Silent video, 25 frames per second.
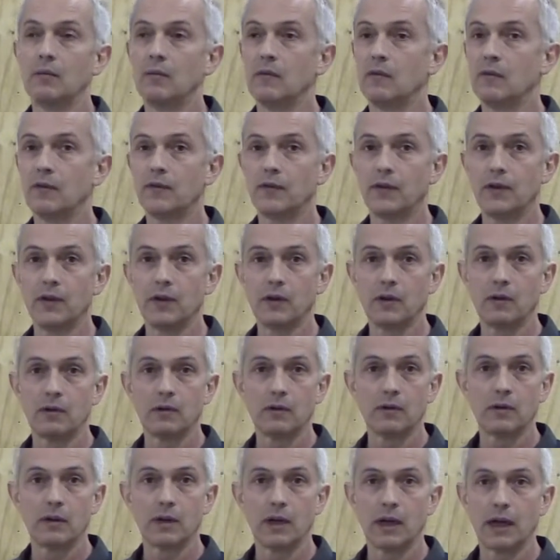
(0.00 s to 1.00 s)
For
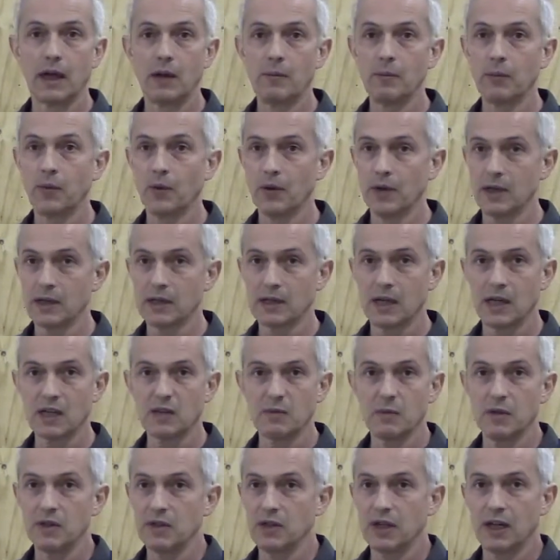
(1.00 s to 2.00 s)
endpoint
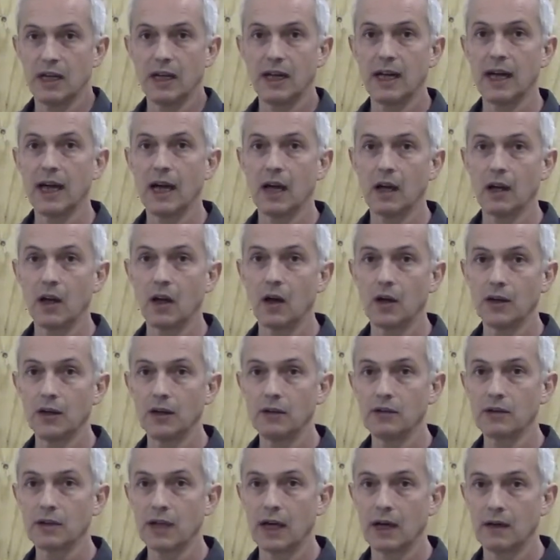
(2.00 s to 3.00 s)
assessments, you're going to get a lot of
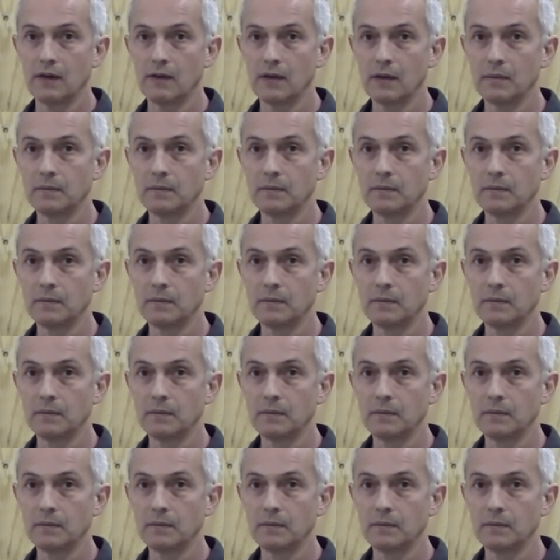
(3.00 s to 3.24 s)
use out of